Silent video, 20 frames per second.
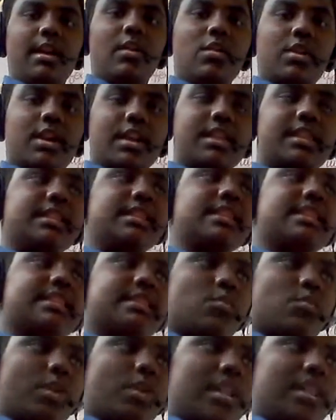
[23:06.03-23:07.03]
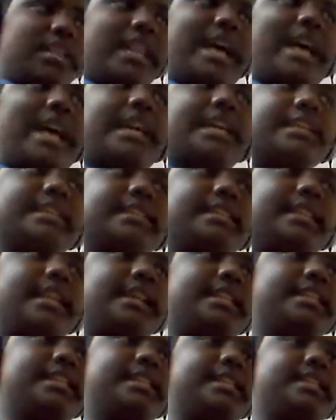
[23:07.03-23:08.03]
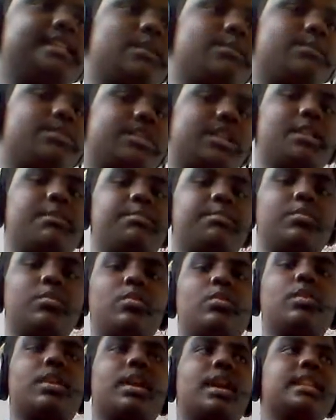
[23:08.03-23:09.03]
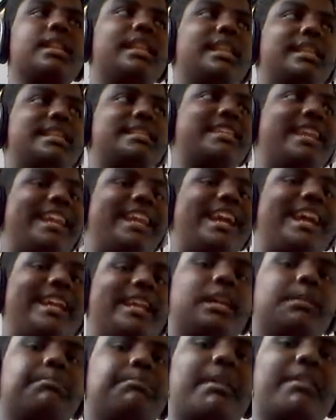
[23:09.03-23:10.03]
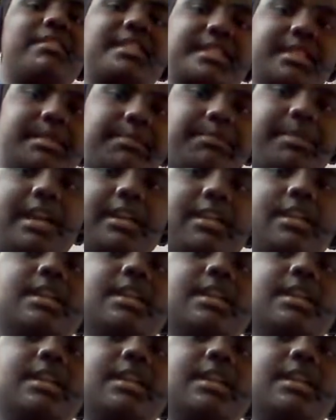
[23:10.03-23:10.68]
Okay, this 1 lakh is there in the Jamshedpur. Okay, there is erratic power supply.